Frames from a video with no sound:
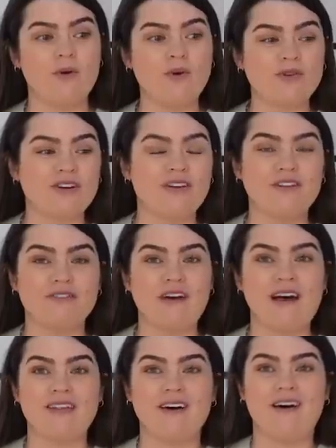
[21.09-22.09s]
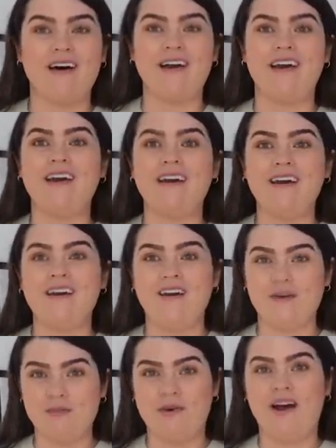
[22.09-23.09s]
Also the fact that I
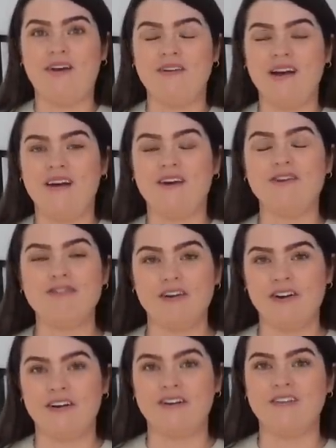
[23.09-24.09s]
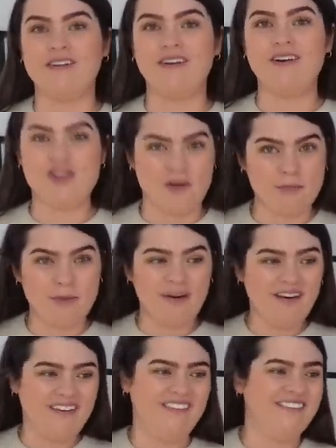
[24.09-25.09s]
am wearing a full-on
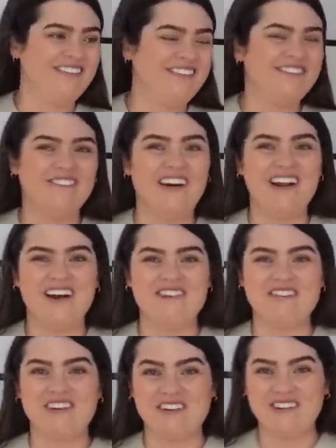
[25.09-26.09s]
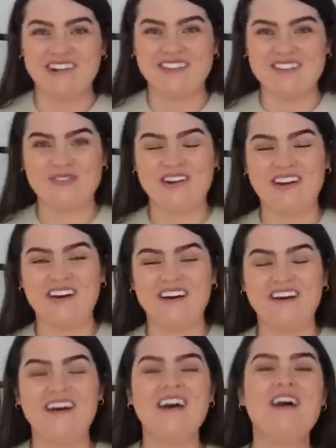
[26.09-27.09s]
jumper when I'm recording this
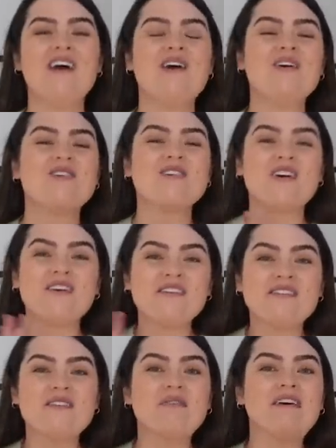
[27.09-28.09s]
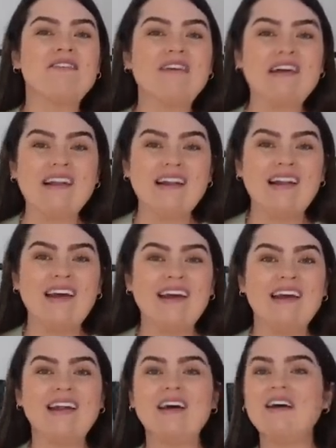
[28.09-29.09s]
video shows that we really
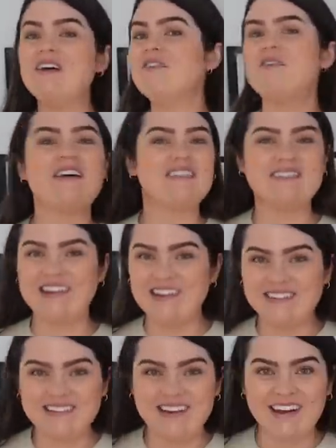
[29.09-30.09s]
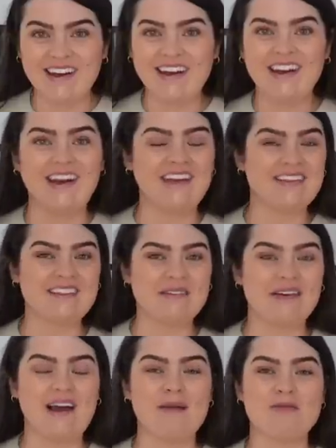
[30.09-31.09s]
need versatility here in the
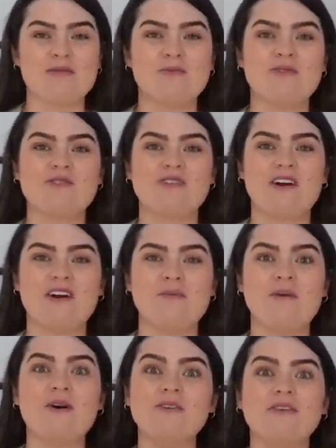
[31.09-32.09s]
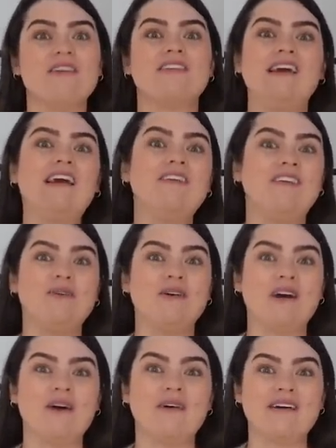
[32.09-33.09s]
summer capsule wardrobe. Obviously, if you were
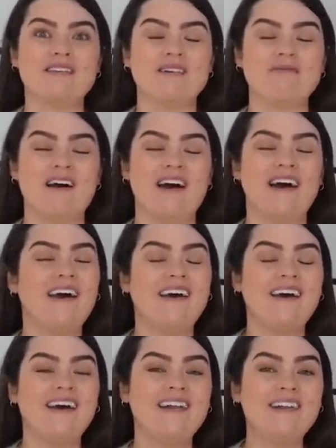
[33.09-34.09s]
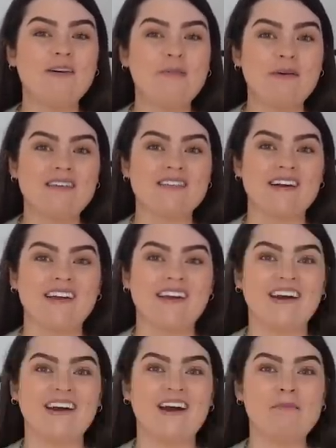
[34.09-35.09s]
going somewhere a little bit sunnier
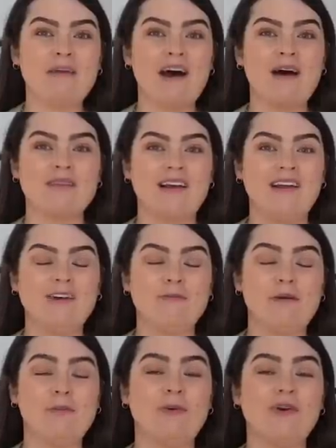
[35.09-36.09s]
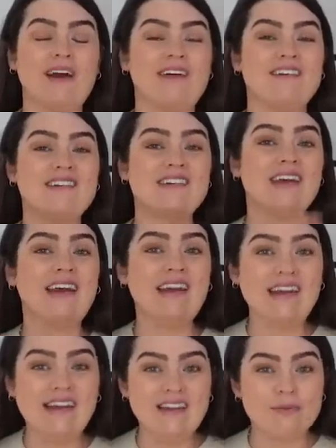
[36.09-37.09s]
and perhaps a little bit more
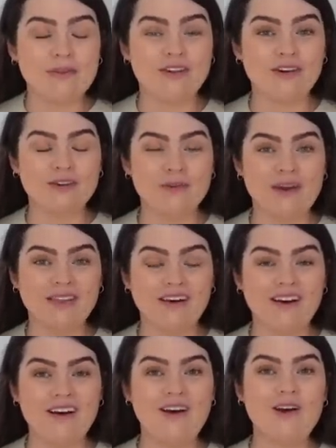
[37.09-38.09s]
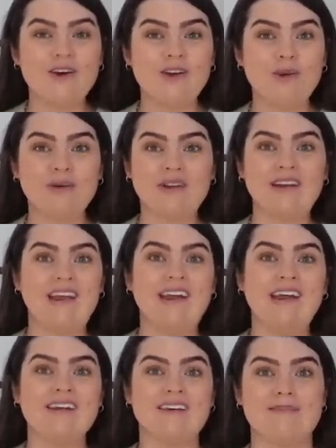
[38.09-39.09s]
guaranteed with the good weather, you wouldn't
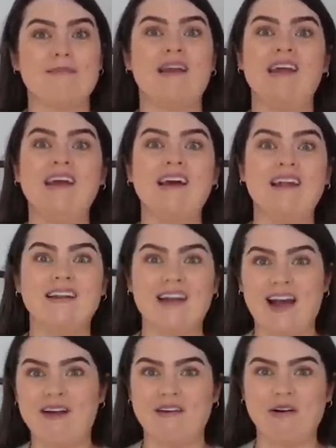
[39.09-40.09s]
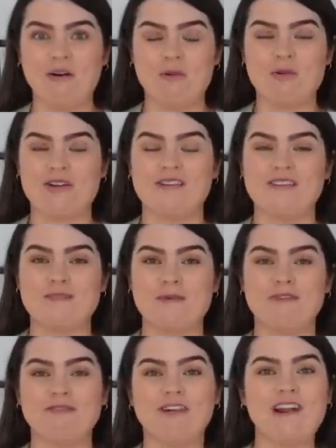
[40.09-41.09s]
need as many layering options.
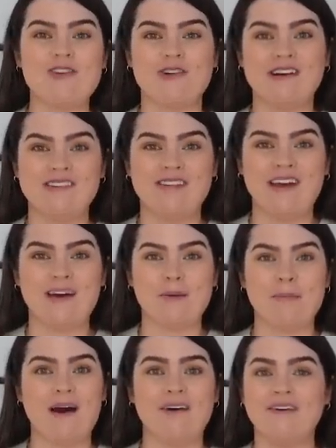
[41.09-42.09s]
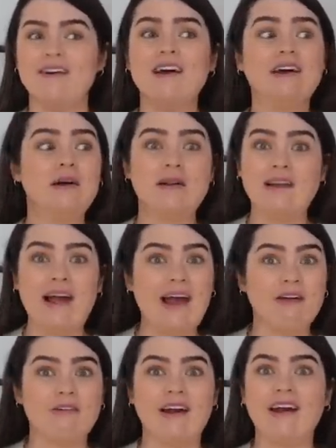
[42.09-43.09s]
But I've really tried to think about
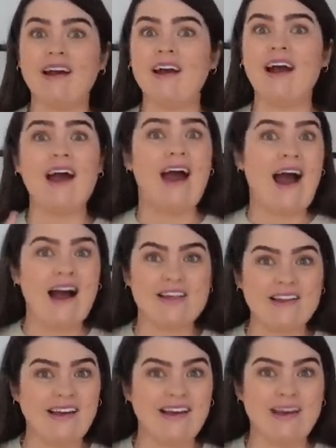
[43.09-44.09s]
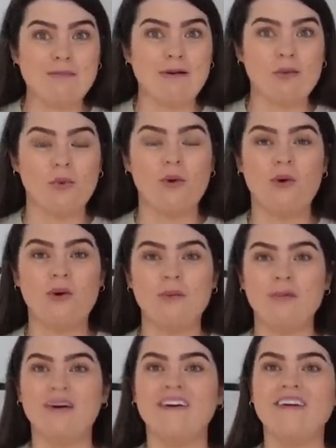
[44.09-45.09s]
layering, actually keeping
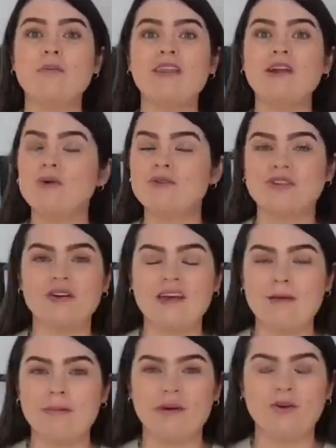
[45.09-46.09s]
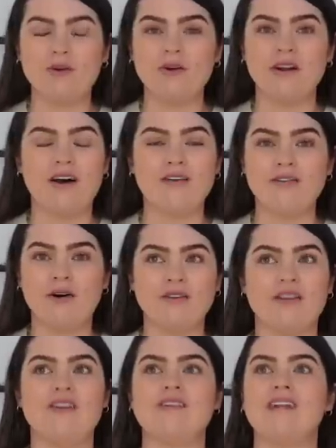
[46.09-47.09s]
warm, but then also keeping cool enough on
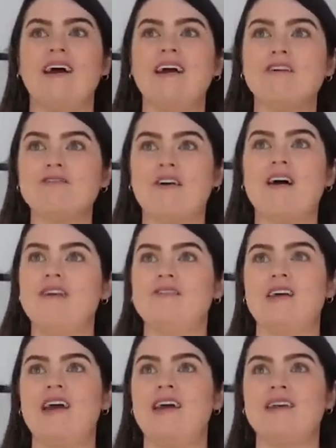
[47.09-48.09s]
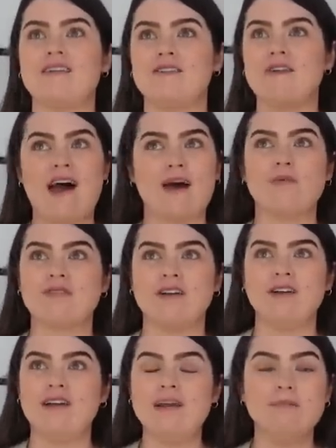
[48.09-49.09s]
those like 5 days of
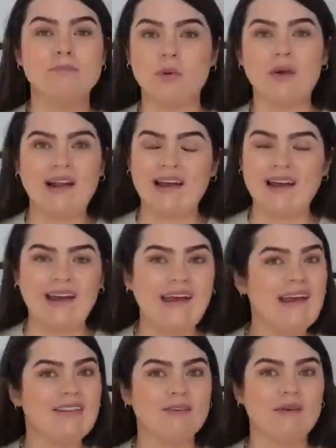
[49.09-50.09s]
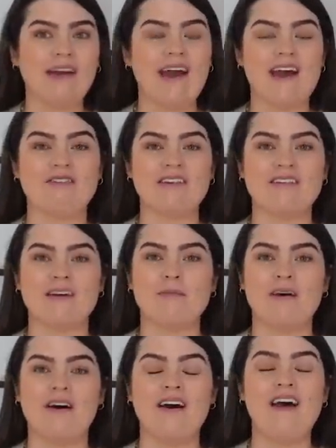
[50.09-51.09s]
absolutely boiling heat that we get every
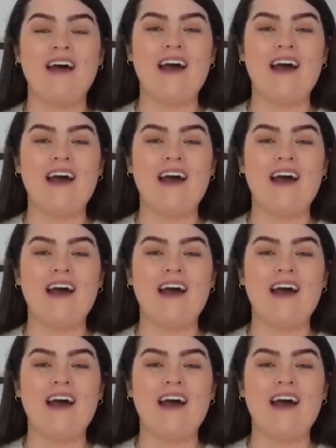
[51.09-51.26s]
summer.